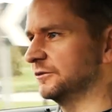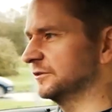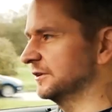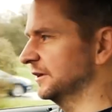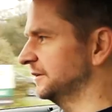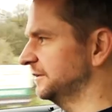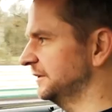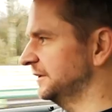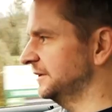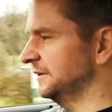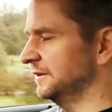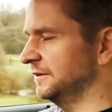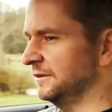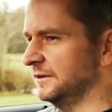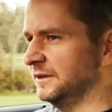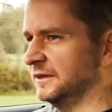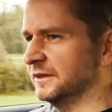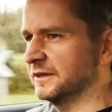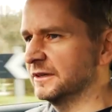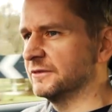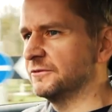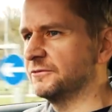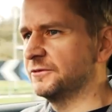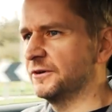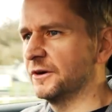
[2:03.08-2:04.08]
So you
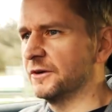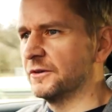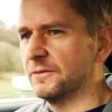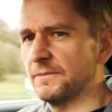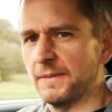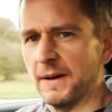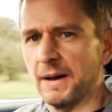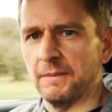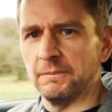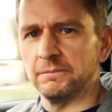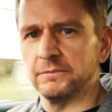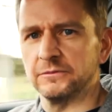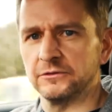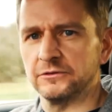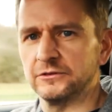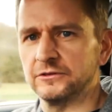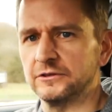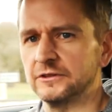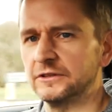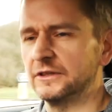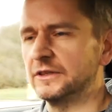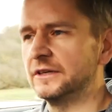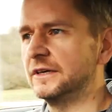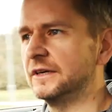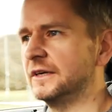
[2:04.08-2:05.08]
can feel the
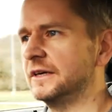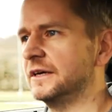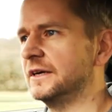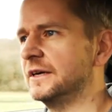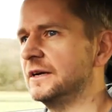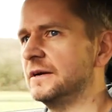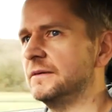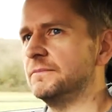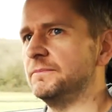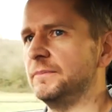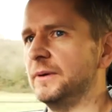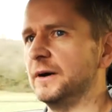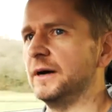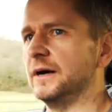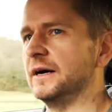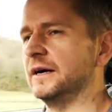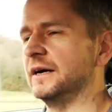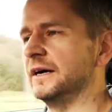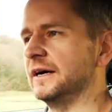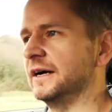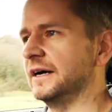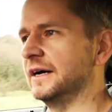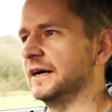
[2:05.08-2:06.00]
bumps, but